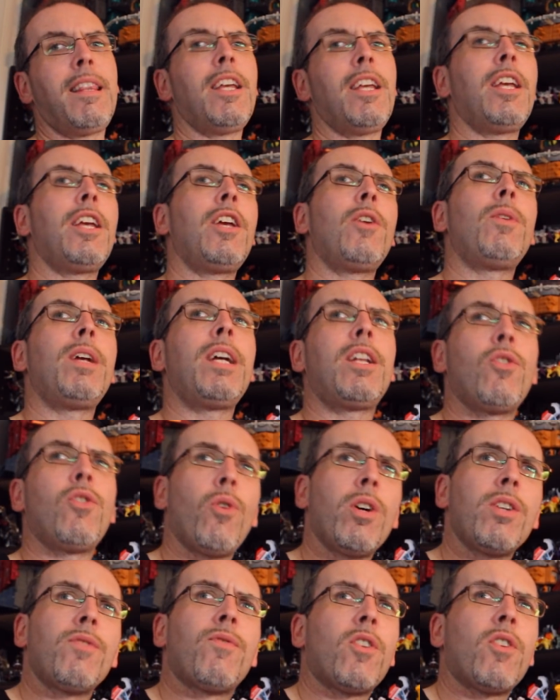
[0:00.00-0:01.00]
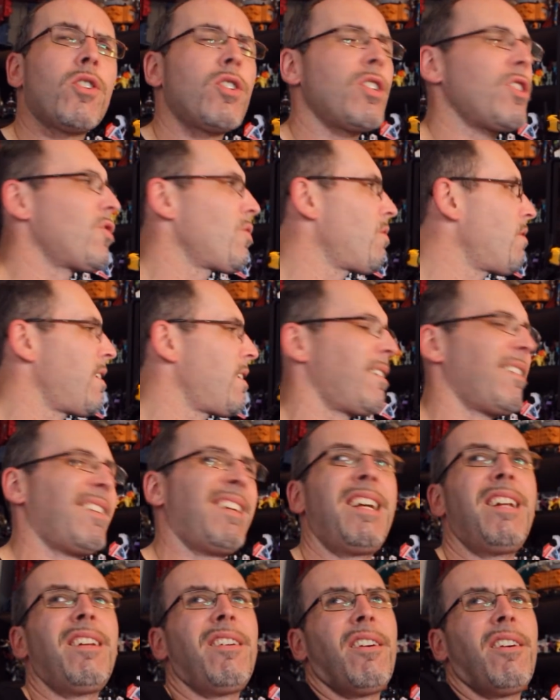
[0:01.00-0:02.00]
the Unique Toys version is sort of
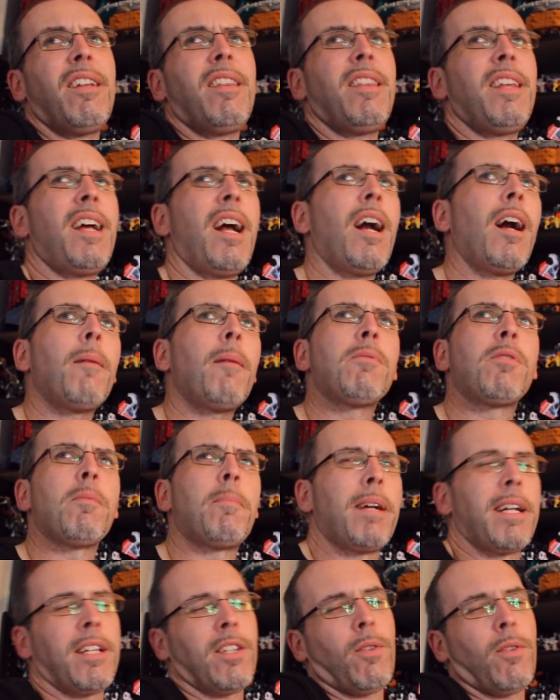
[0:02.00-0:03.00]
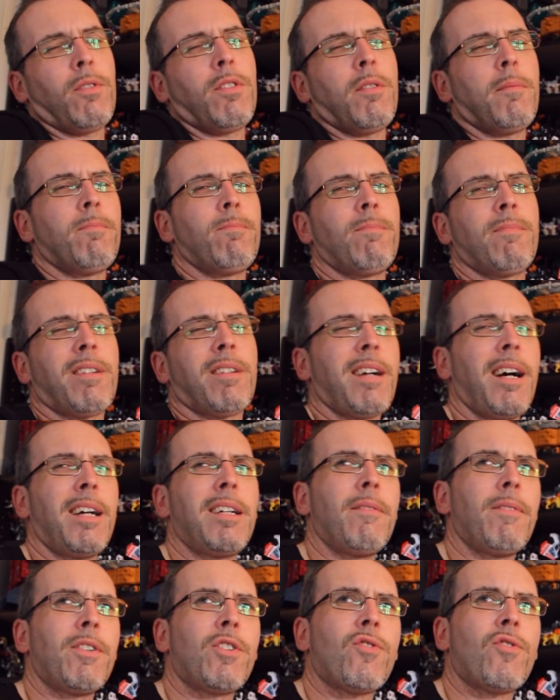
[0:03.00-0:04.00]
hindered in the arms a bit. So it's a
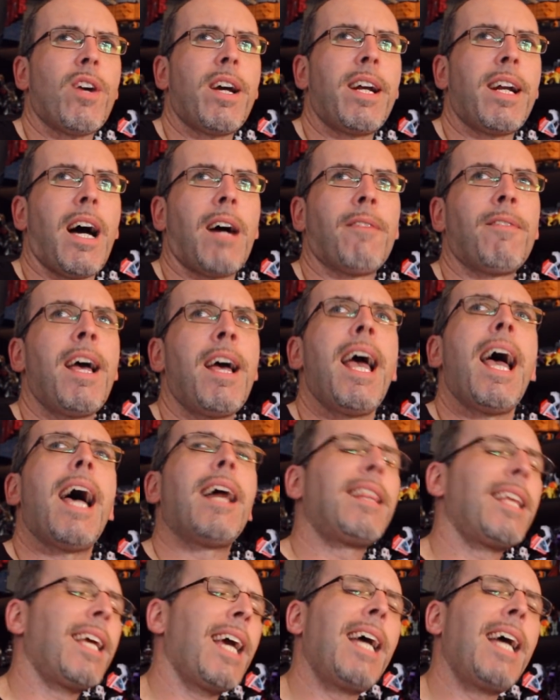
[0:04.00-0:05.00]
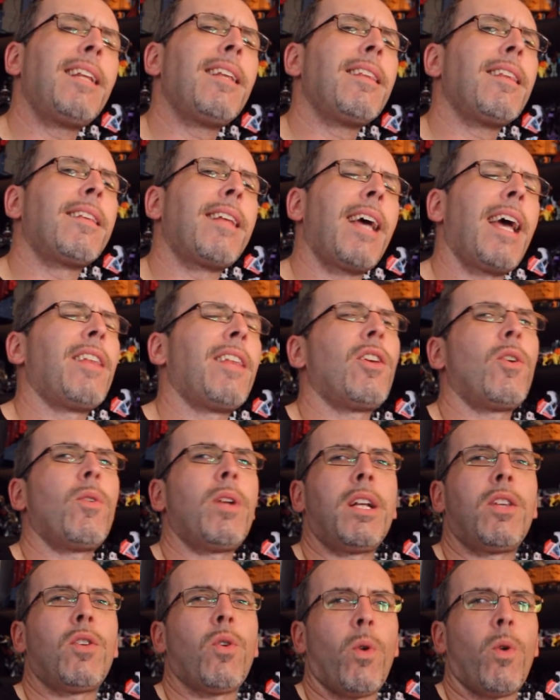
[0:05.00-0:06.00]
kind of a trade-off. At the end of the day, the
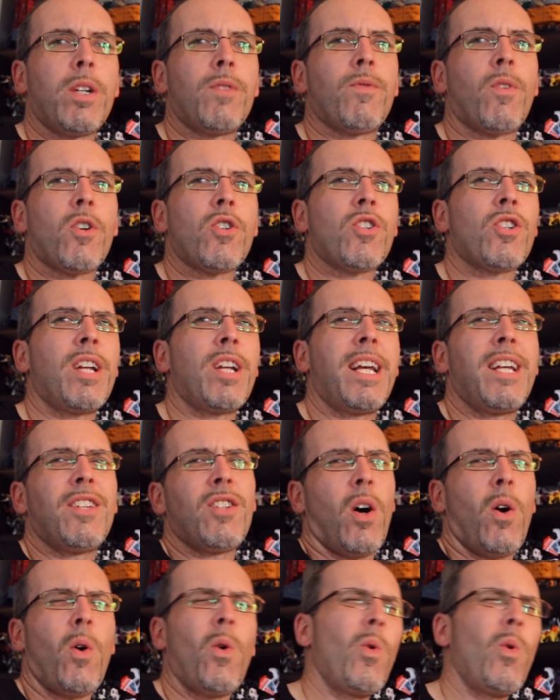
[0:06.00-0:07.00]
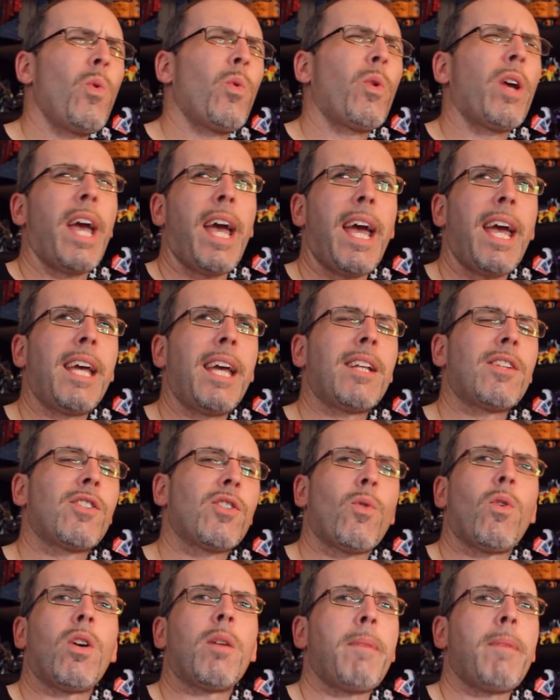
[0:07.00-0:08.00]
Unique Toys version is okay
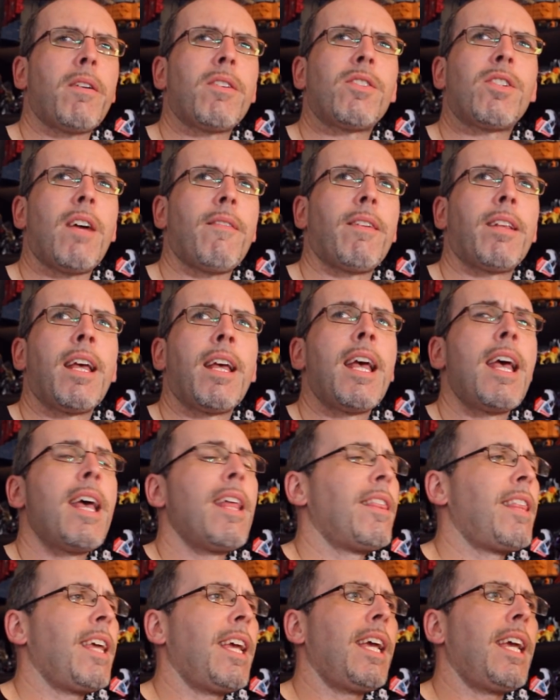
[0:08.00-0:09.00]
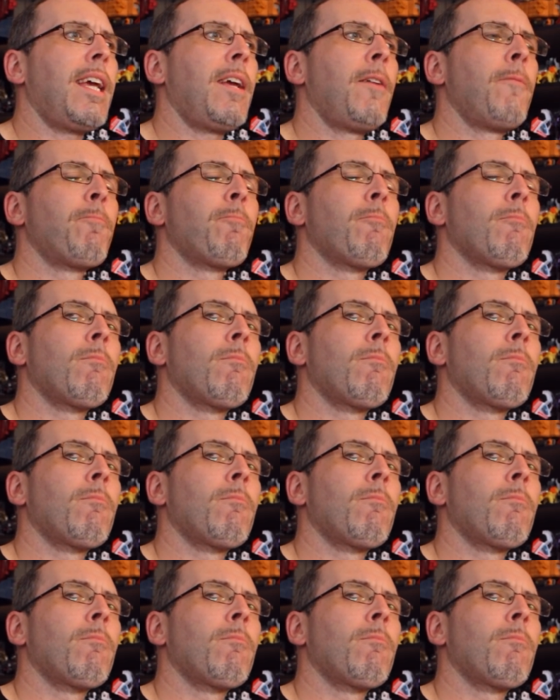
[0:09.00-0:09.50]
and scored about a 7. The,